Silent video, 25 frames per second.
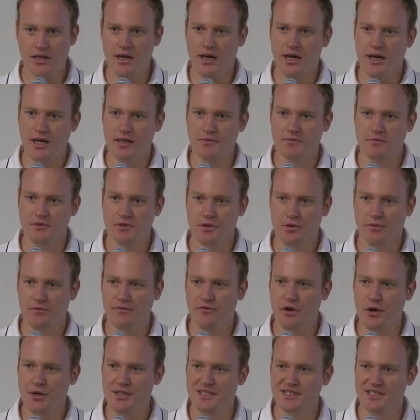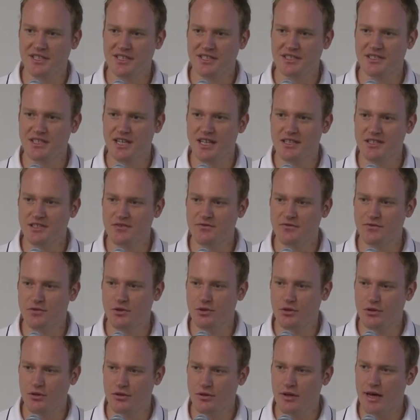and sort of very
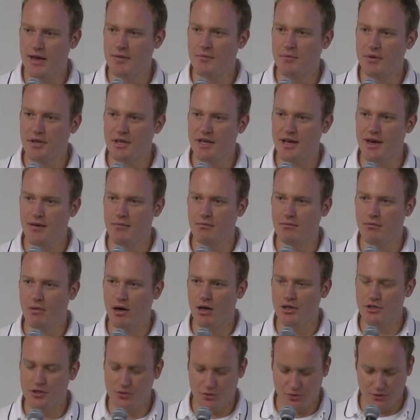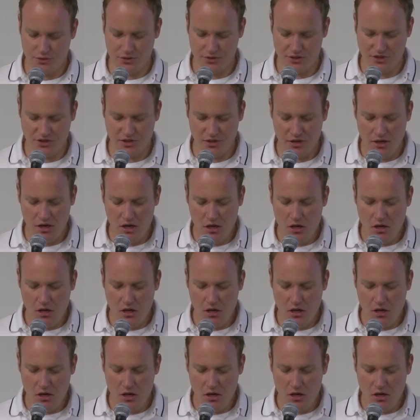successful NPM modules